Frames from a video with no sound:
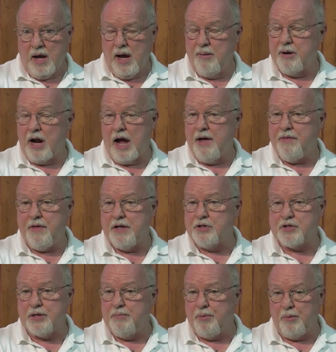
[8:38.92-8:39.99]
I think
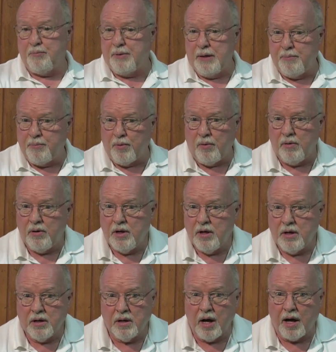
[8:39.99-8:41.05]
simple people
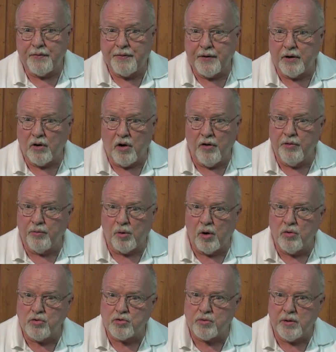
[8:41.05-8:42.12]
got there on the
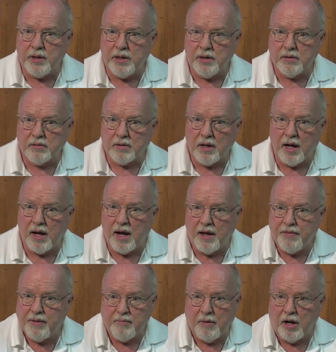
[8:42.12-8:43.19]
rosary. I
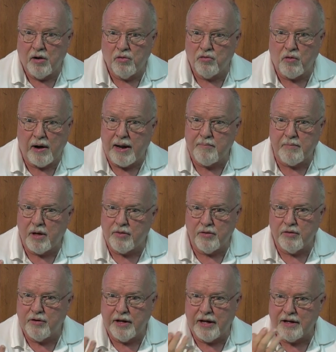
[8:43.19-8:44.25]
think my own
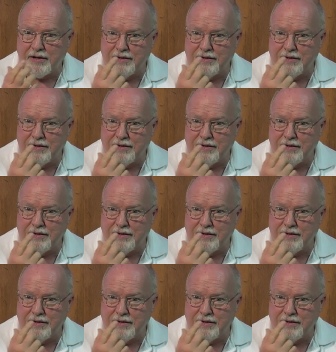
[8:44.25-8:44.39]
grandmother did.